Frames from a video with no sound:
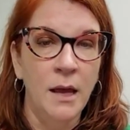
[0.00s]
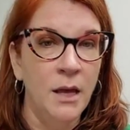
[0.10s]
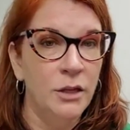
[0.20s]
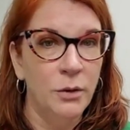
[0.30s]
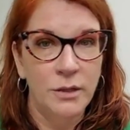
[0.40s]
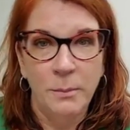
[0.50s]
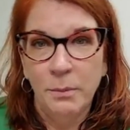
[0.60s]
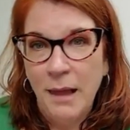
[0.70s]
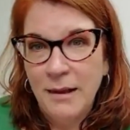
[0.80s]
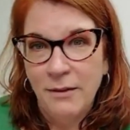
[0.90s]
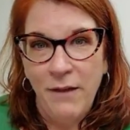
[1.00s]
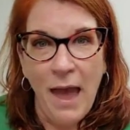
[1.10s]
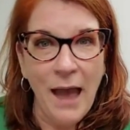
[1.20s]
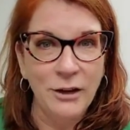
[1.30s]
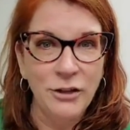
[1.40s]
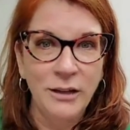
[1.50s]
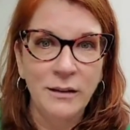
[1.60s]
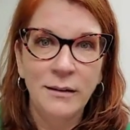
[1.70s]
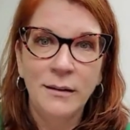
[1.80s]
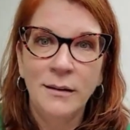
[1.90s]
So it's a blend of
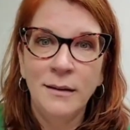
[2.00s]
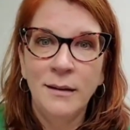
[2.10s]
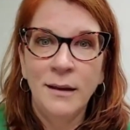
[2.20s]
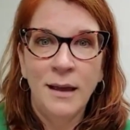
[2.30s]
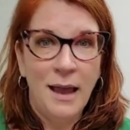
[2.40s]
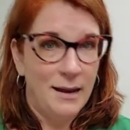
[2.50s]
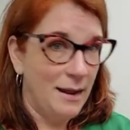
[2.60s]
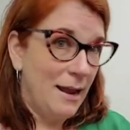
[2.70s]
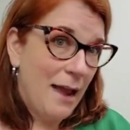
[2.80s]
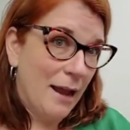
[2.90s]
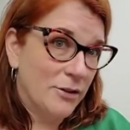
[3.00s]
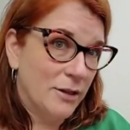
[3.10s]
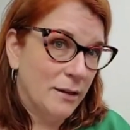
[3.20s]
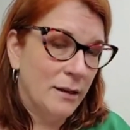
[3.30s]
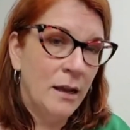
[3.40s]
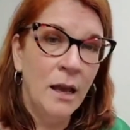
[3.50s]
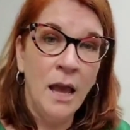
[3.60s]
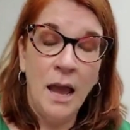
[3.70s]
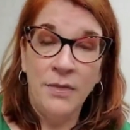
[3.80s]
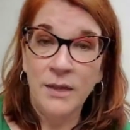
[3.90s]
action and inaction.
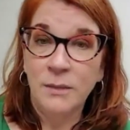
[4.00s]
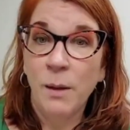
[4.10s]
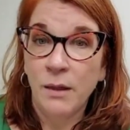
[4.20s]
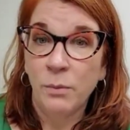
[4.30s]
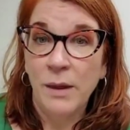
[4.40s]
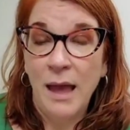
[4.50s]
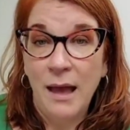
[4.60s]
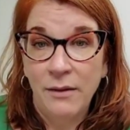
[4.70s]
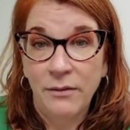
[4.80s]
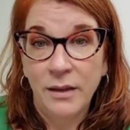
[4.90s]
And this month we have